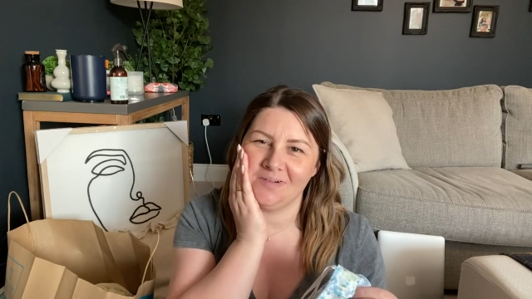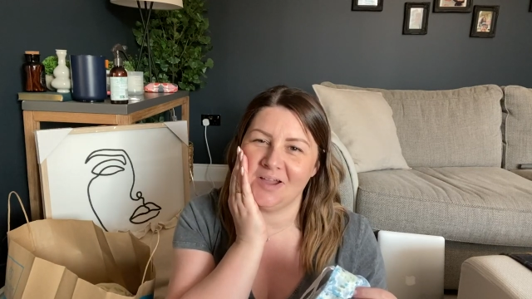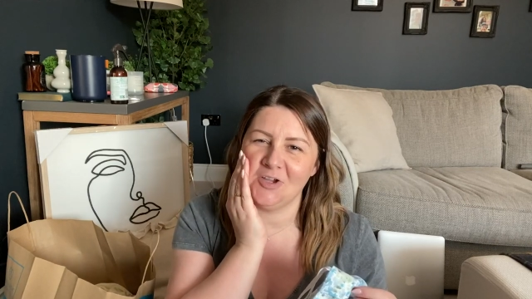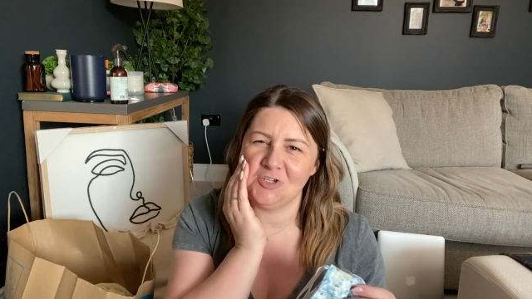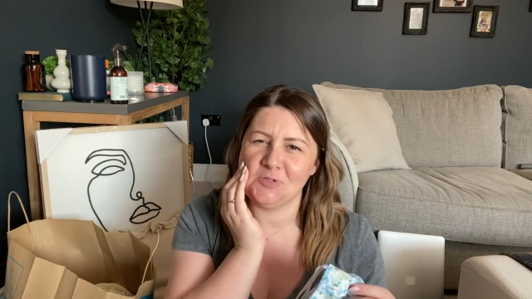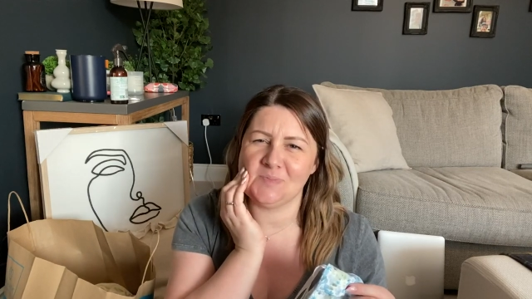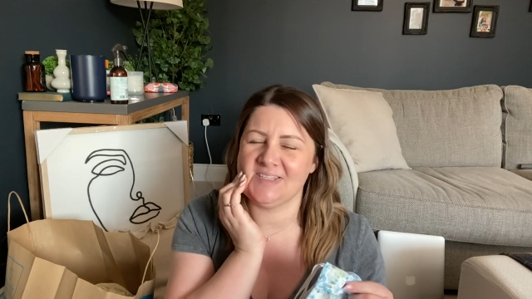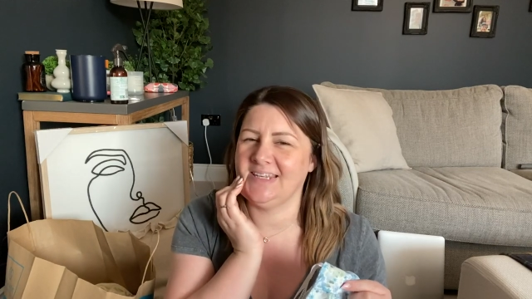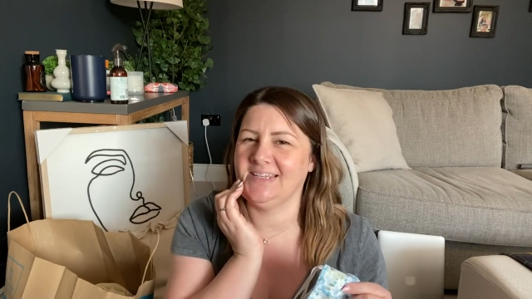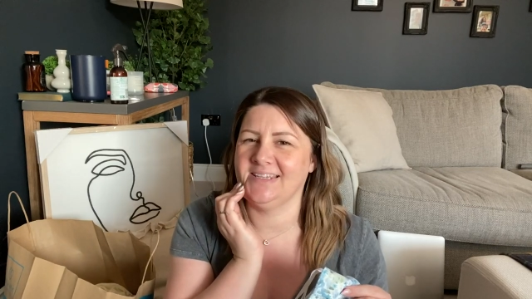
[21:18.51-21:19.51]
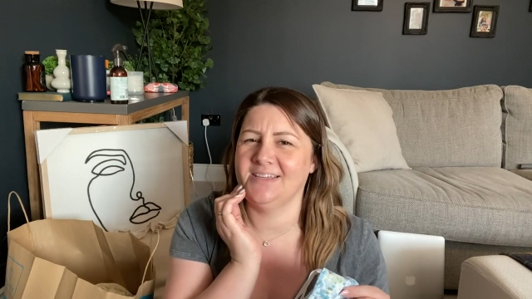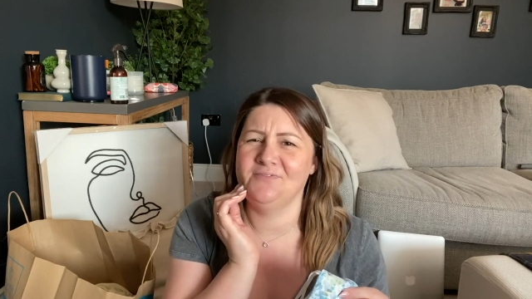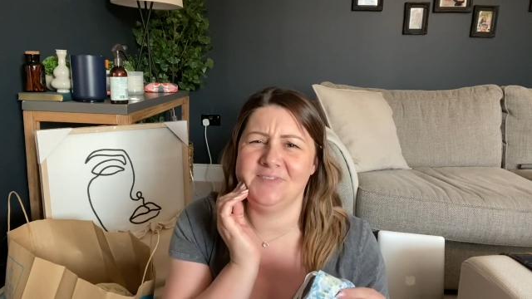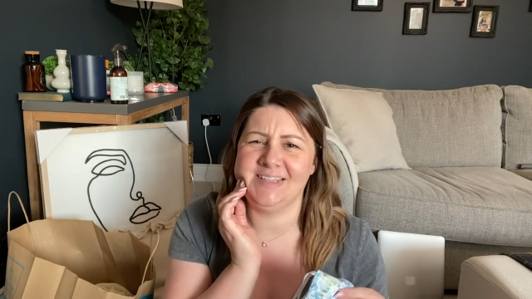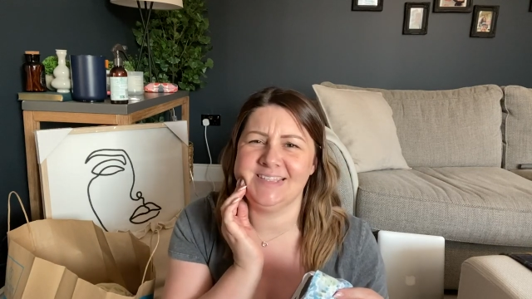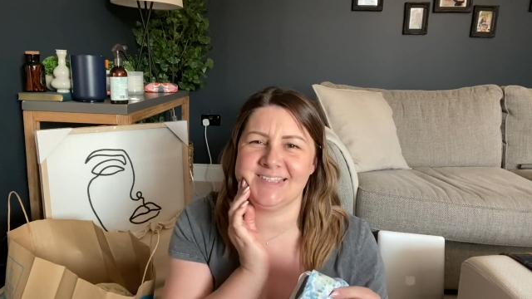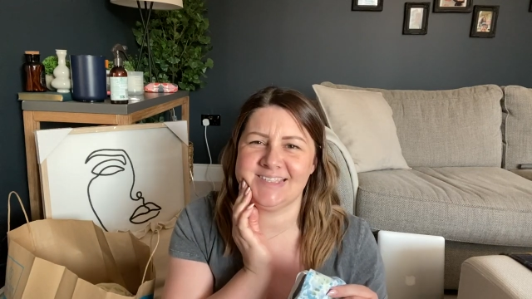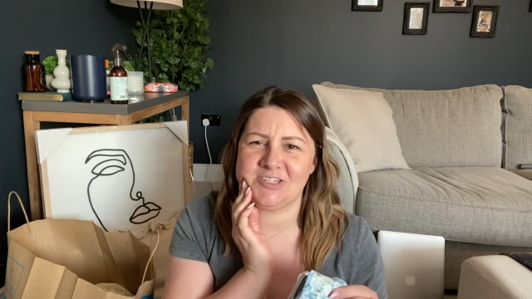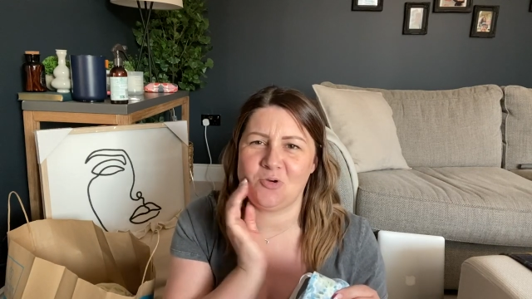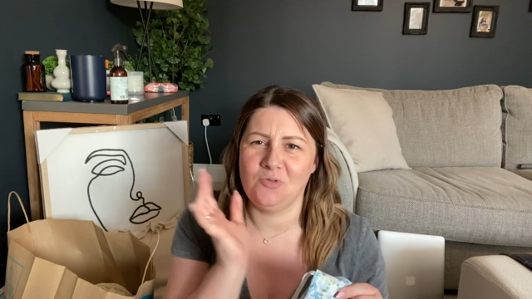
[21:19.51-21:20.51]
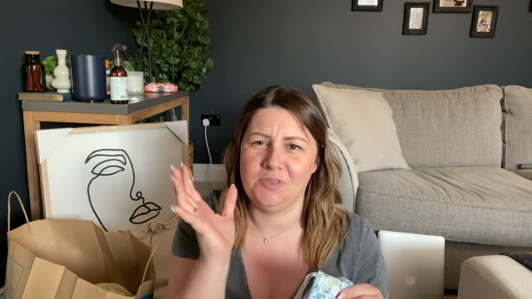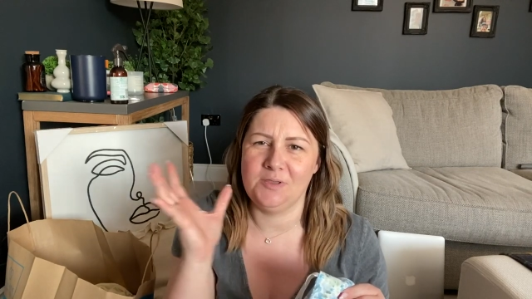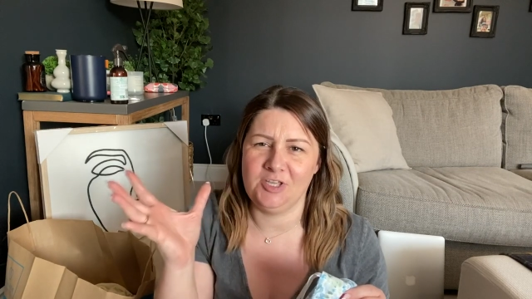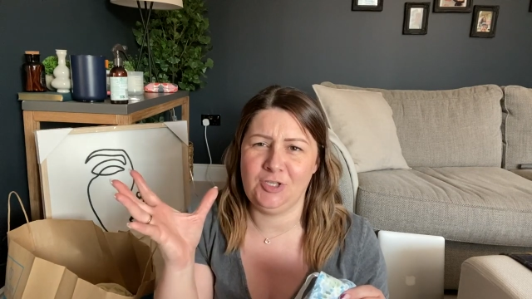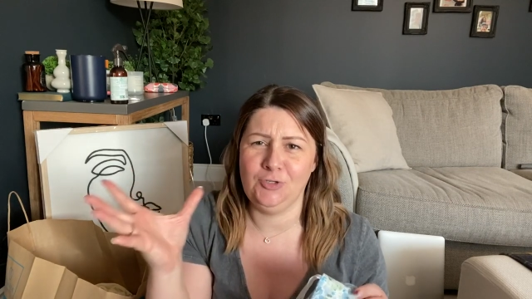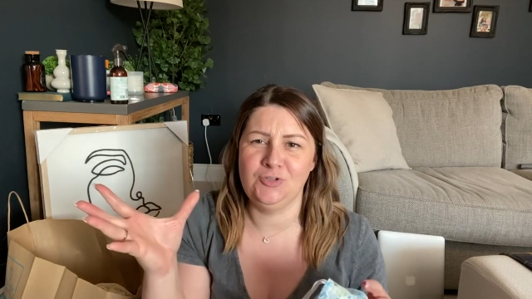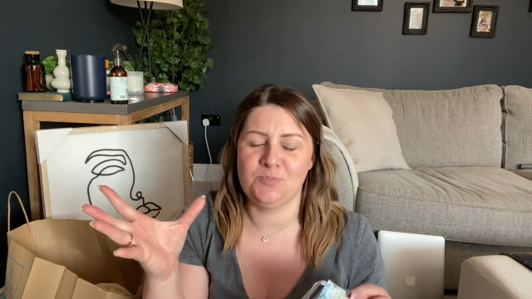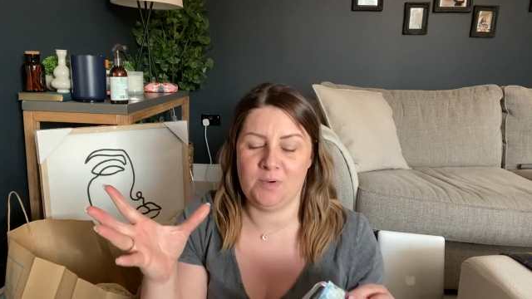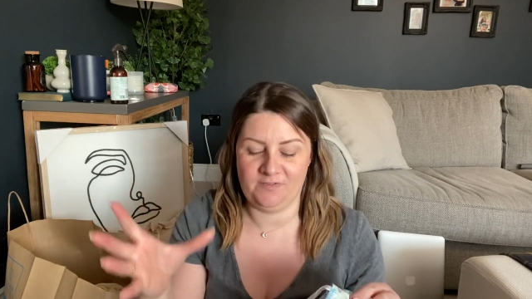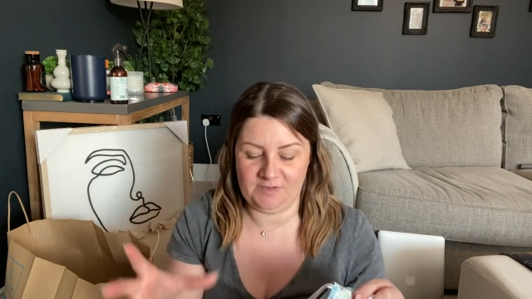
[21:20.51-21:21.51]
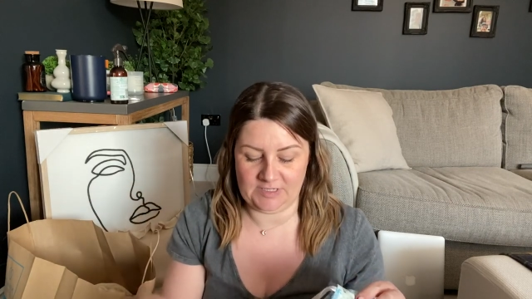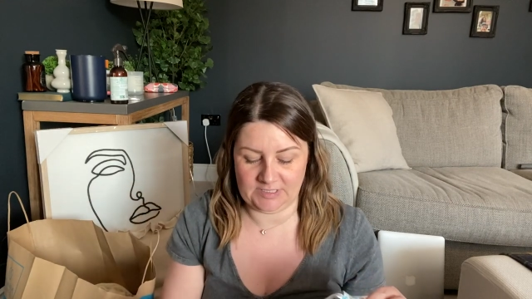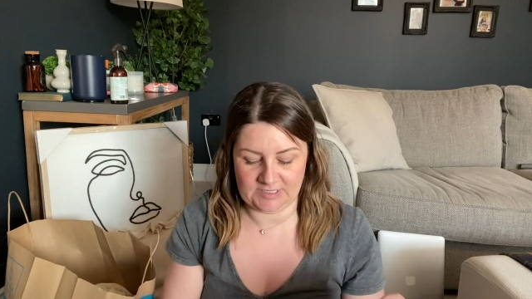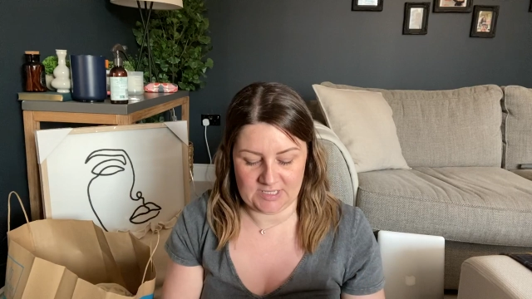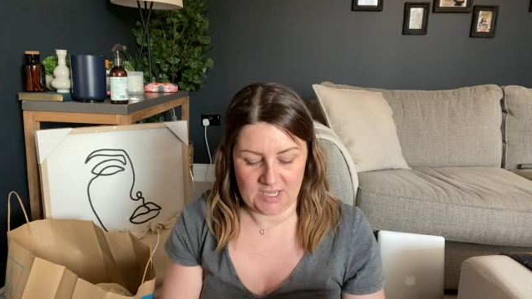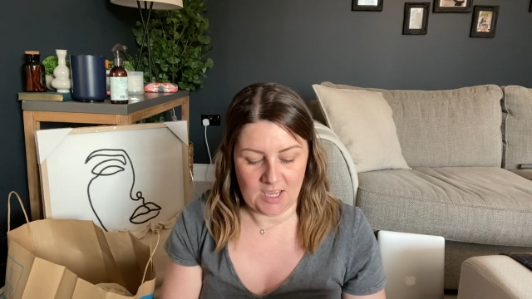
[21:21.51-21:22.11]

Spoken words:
100% convinced on the huge puffiness,